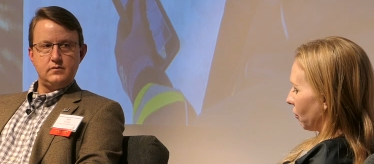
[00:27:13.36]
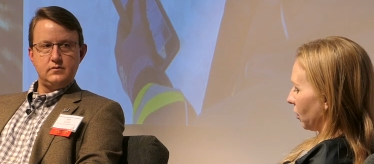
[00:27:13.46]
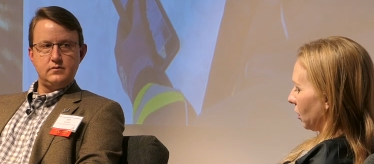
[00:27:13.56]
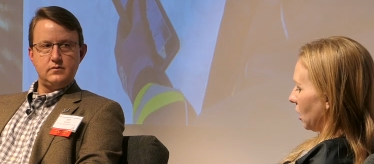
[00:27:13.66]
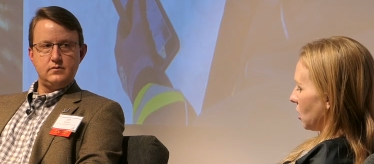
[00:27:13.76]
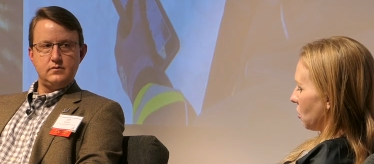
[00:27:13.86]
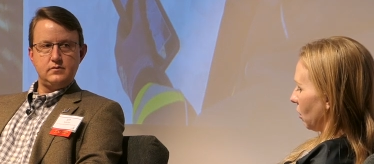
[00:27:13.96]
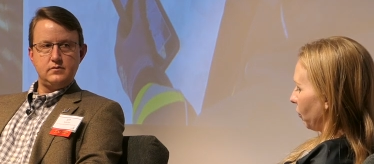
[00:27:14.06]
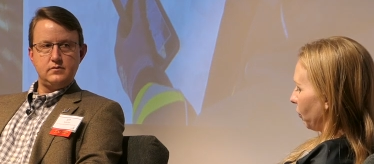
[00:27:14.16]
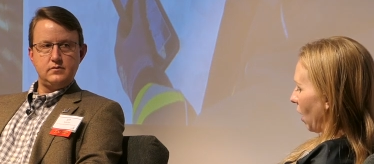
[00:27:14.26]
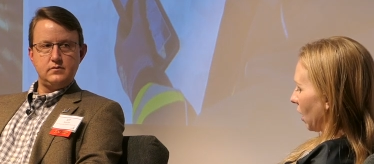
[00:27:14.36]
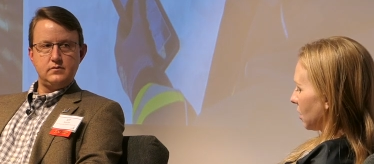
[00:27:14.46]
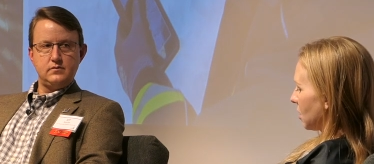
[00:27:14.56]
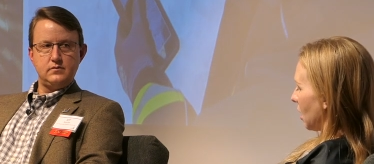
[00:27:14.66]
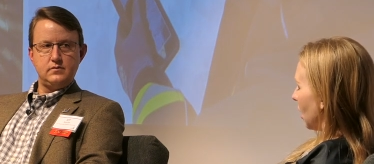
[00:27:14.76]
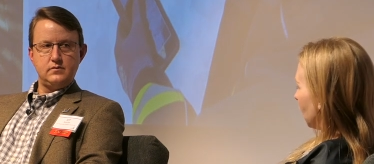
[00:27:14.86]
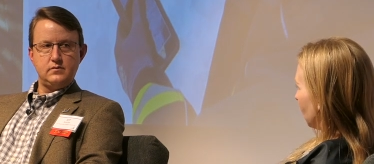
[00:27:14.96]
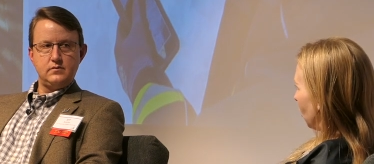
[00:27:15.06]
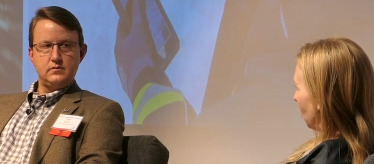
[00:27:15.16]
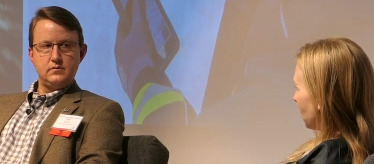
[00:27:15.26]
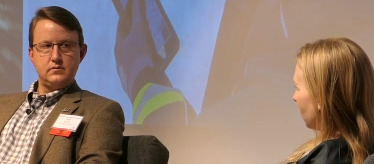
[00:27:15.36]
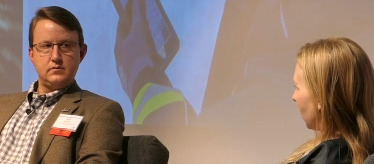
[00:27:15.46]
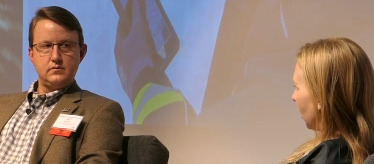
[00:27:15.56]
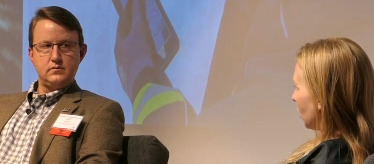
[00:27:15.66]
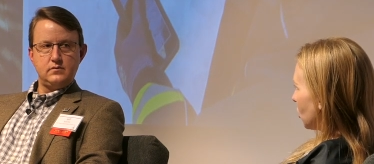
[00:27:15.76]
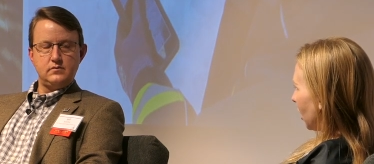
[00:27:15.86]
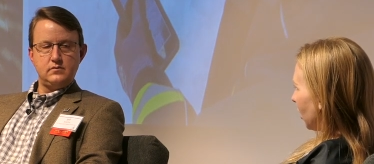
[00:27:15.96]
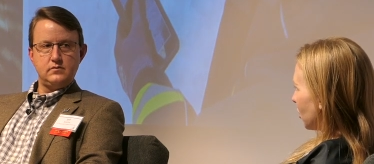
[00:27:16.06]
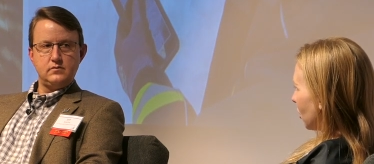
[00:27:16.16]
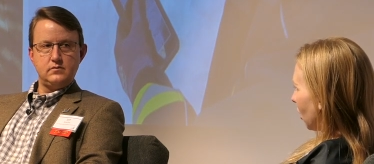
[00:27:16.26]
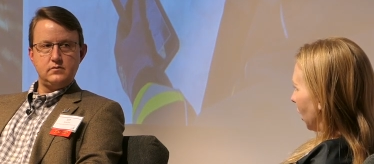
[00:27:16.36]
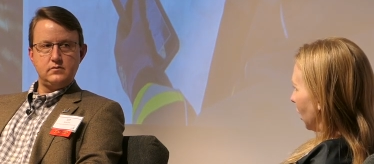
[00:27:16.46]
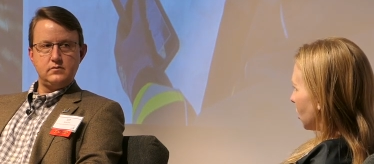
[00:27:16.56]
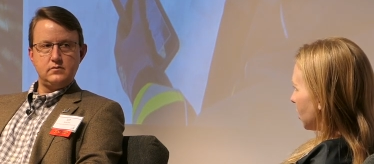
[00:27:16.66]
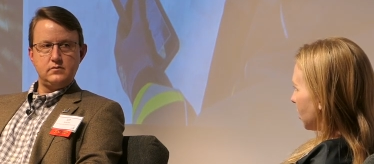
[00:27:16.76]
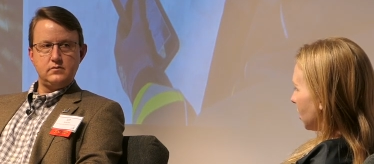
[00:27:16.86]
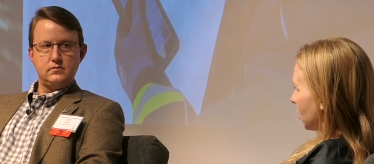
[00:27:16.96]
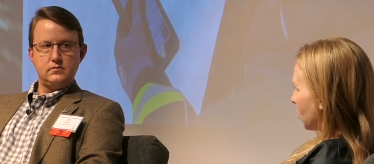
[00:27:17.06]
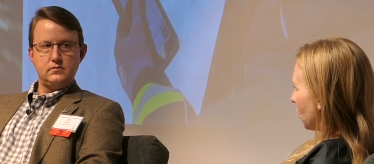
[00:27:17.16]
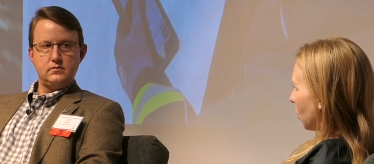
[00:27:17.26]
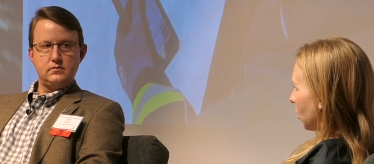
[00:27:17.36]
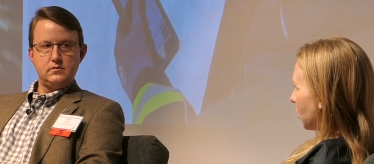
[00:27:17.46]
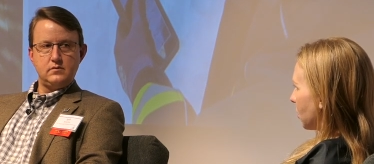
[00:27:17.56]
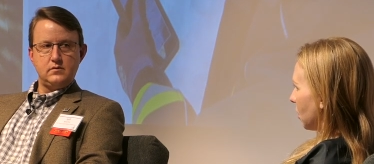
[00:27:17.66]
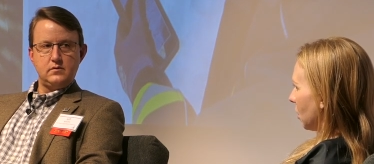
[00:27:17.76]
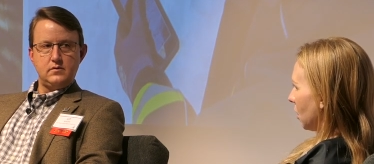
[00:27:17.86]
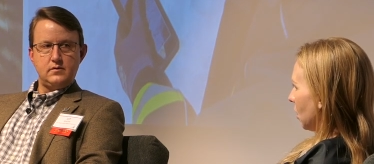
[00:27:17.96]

Speaker 1: differently to affect and cultivate change in our agencies towards